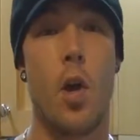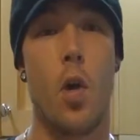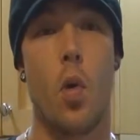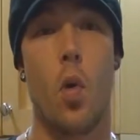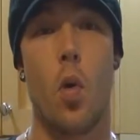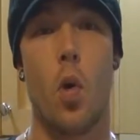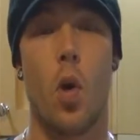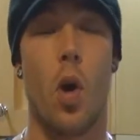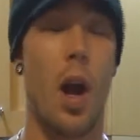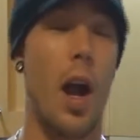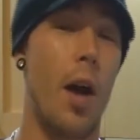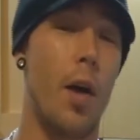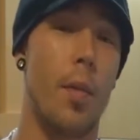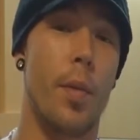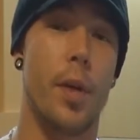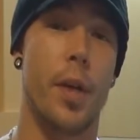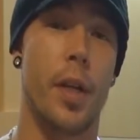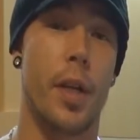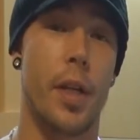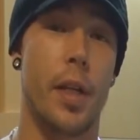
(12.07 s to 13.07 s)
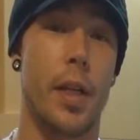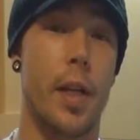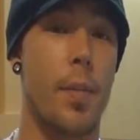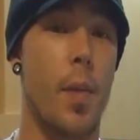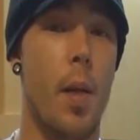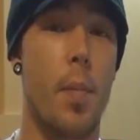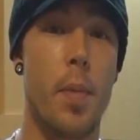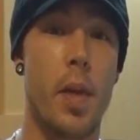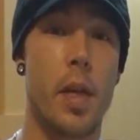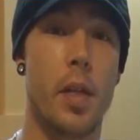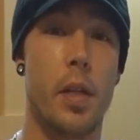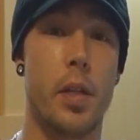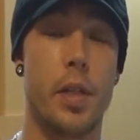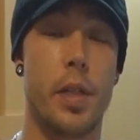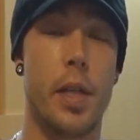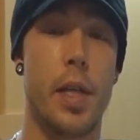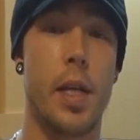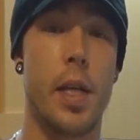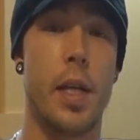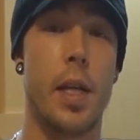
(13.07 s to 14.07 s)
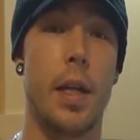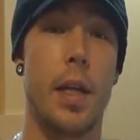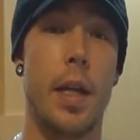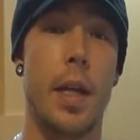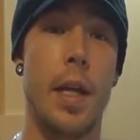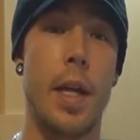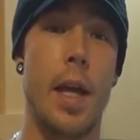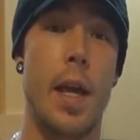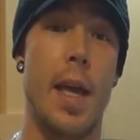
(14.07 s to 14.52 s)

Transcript: or how I'm going to get my meals in